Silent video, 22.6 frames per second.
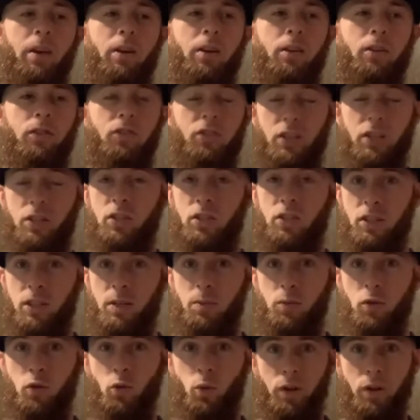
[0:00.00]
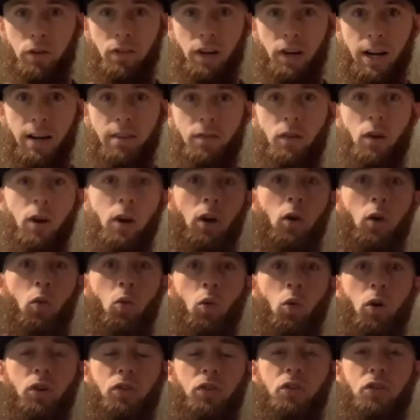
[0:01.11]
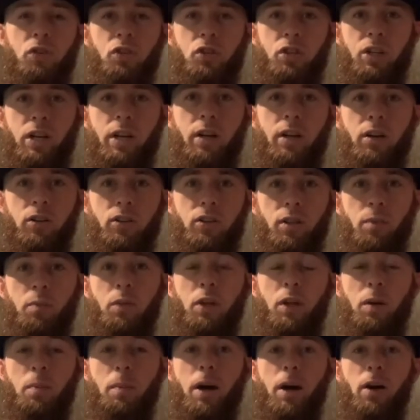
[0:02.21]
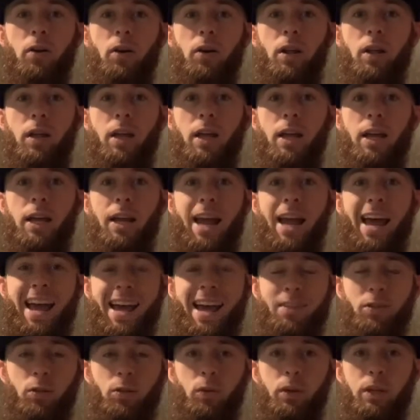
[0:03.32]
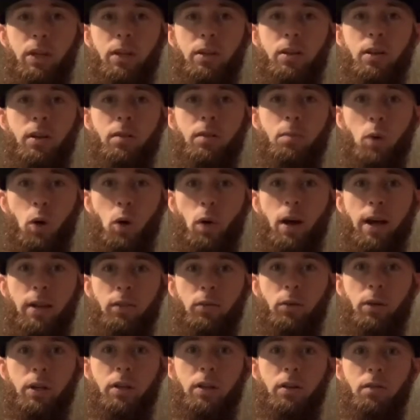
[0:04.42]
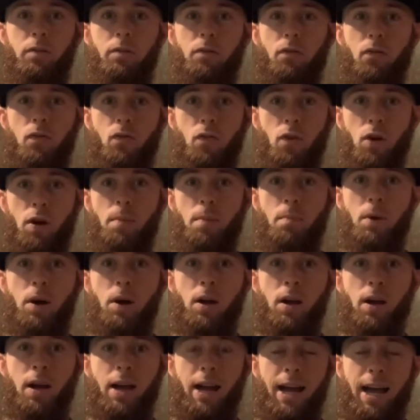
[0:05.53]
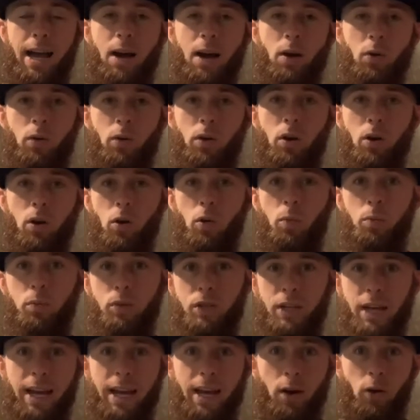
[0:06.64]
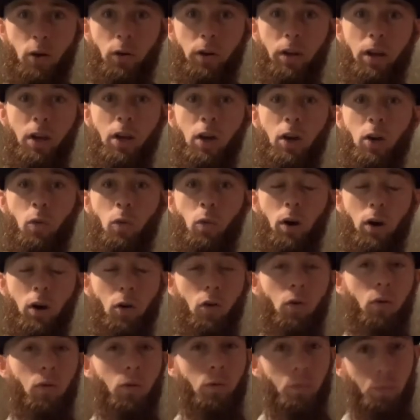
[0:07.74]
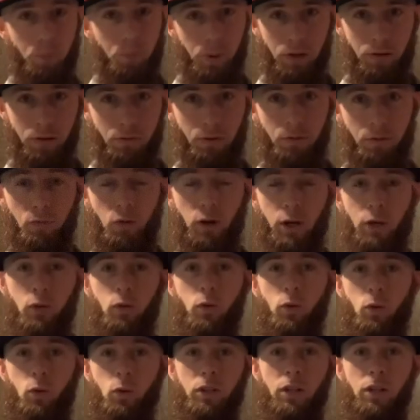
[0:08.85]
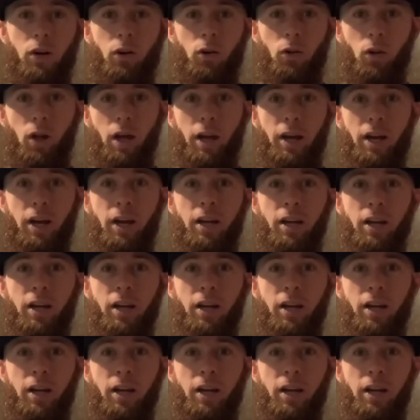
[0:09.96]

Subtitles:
N-Seams25 wants to share something about an athlete, pro athlete from our hometown. Well, being from Franklin, North Carolina,